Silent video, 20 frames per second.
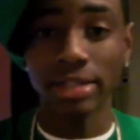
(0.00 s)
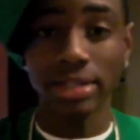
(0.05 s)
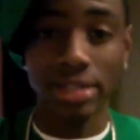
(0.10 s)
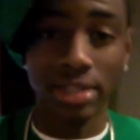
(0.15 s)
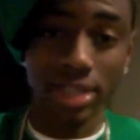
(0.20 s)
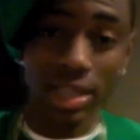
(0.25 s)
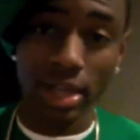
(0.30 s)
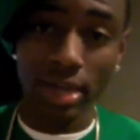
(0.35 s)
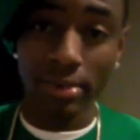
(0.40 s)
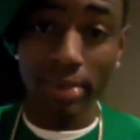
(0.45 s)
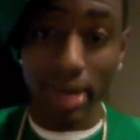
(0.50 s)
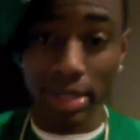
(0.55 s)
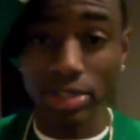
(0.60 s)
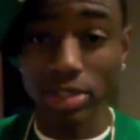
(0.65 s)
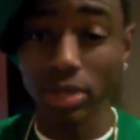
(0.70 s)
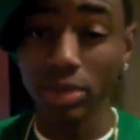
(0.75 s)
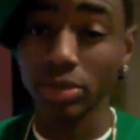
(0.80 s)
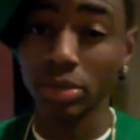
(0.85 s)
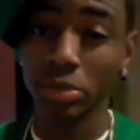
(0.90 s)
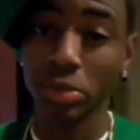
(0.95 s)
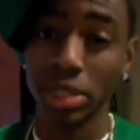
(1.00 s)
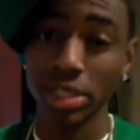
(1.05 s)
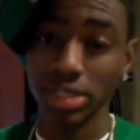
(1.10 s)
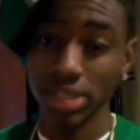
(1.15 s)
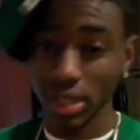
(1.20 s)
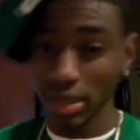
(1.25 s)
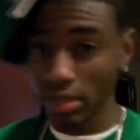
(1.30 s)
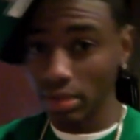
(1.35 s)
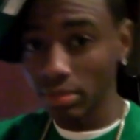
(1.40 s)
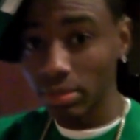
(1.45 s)
and just think about Soulja Boy
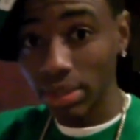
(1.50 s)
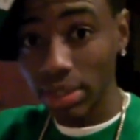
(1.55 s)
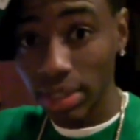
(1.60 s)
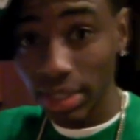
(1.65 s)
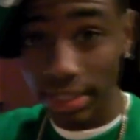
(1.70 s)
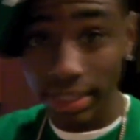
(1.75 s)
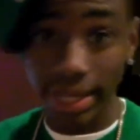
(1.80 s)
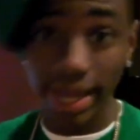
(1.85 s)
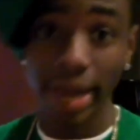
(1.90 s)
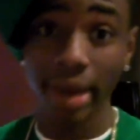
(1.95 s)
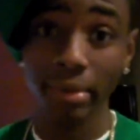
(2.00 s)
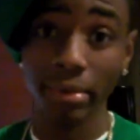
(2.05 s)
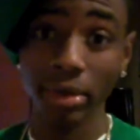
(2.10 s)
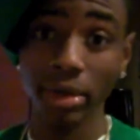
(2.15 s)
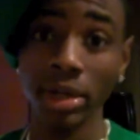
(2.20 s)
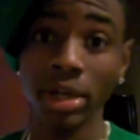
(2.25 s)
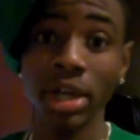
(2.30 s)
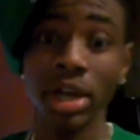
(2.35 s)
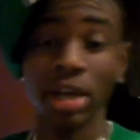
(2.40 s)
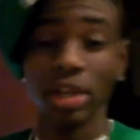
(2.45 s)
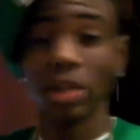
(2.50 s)
telling the gamer,